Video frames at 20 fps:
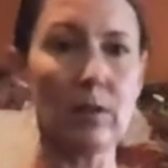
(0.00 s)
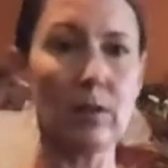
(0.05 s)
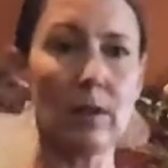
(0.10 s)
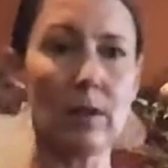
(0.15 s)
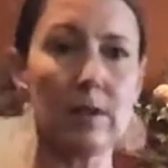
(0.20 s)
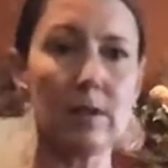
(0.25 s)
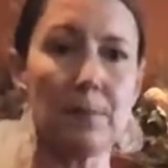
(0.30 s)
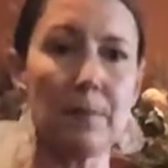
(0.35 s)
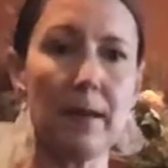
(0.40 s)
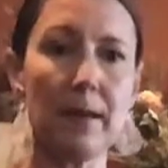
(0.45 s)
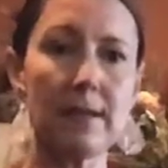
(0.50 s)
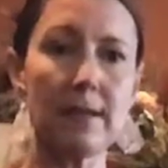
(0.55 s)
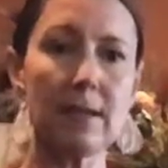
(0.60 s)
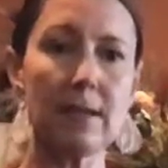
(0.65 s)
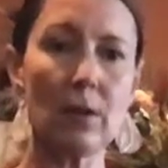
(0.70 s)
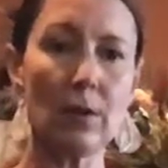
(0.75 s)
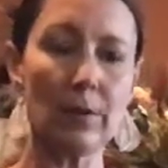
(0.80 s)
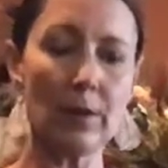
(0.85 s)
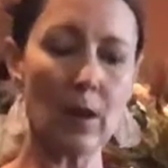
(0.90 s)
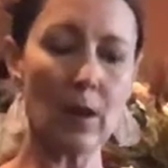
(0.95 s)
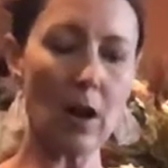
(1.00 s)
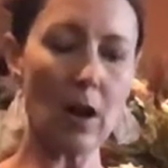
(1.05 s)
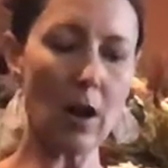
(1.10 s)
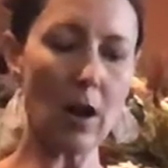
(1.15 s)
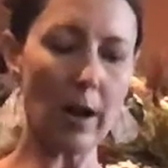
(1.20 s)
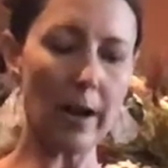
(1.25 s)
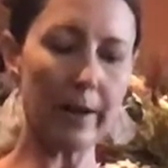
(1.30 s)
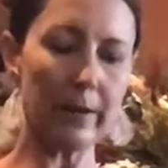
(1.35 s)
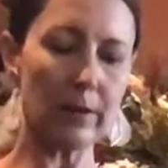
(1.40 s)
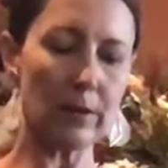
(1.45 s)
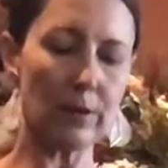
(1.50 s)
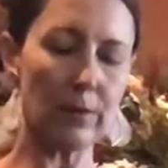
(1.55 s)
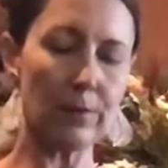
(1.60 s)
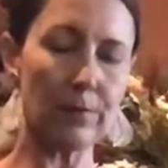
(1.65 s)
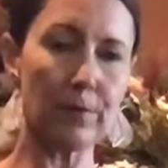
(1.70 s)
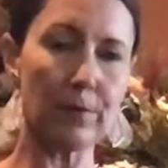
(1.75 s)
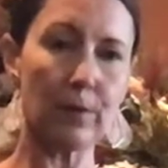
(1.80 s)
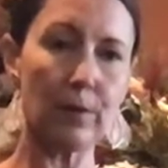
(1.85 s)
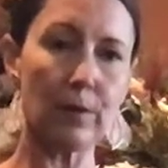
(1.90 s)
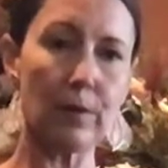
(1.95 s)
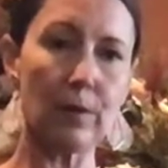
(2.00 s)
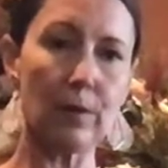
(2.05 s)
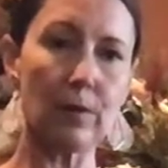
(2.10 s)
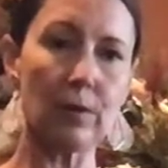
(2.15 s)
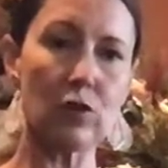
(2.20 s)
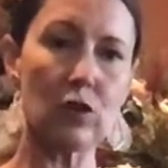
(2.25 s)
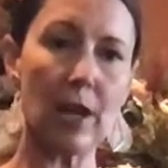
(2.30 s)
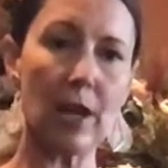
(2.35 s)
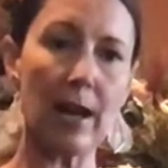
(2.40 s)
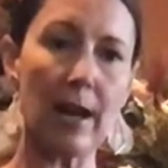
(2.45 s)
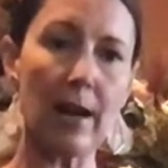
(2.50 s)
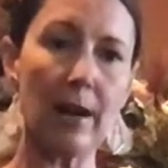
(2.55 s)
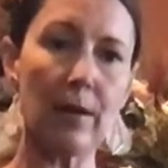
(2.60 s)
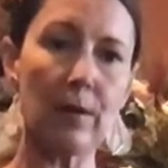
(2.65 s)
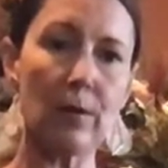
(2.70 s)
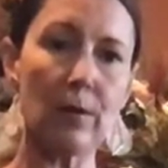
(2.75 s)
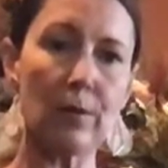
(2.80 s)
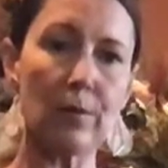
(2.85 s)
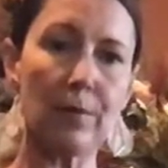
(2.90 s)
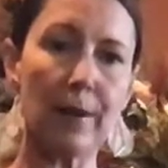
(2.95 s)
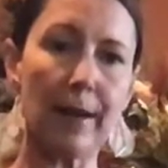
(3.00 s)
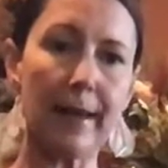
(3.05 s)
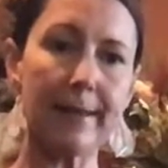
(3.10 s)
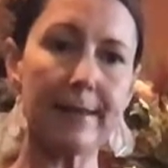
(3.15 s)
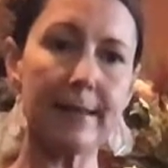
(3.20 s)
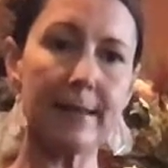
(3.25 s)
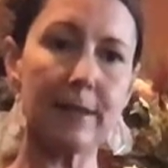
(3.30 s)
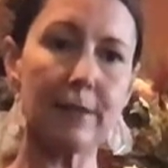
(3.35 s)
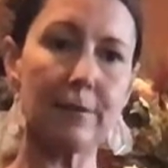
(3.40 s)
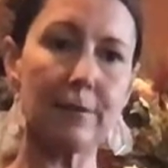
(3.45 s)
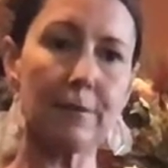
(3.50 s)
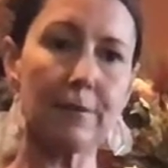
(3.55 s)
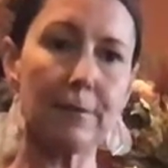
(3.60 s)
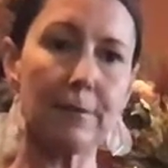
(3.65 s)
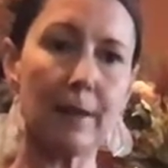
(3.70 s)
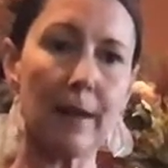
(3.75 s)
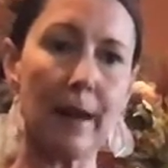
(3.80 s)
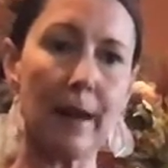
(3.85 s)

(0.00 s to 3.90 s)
Depending on the height of the jar or the vase that you've